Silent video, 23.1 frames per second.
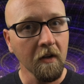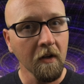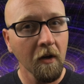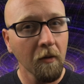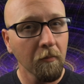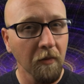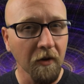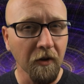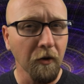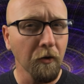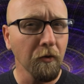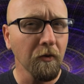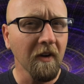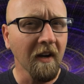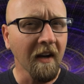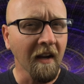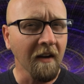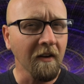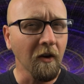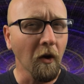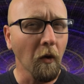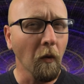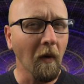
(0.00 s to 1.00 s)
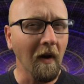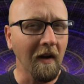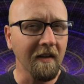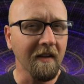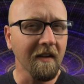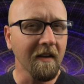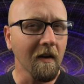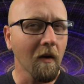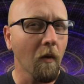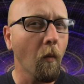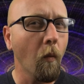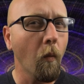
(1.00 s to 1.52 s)
But Newton had no
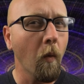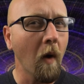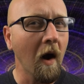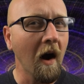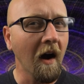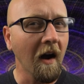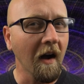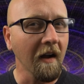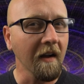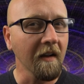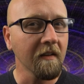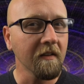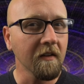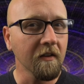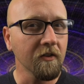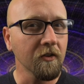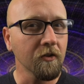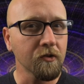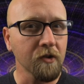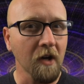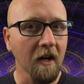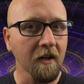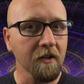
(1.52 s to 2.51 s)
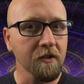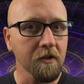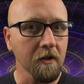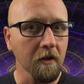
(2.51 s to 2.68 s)
idea why this attraction